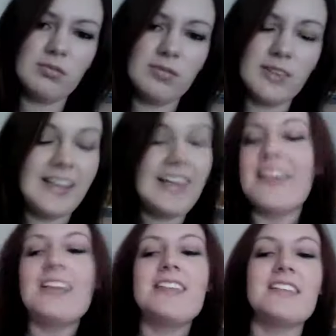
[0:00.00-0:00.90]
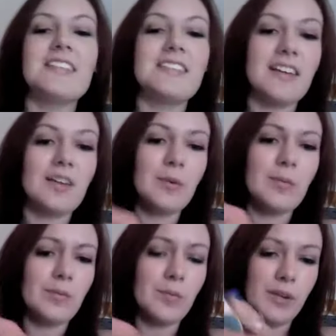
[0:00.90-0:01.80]
like easy to take
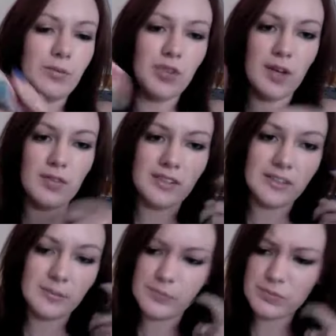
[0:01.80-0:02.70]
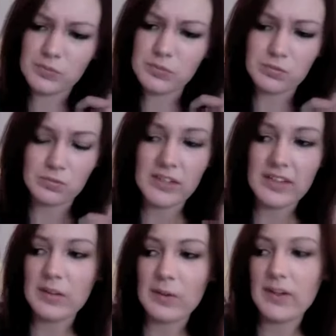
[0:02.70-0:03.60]
when I'm travelling
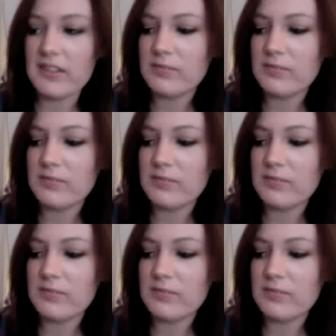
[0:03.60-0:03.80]
anywhere.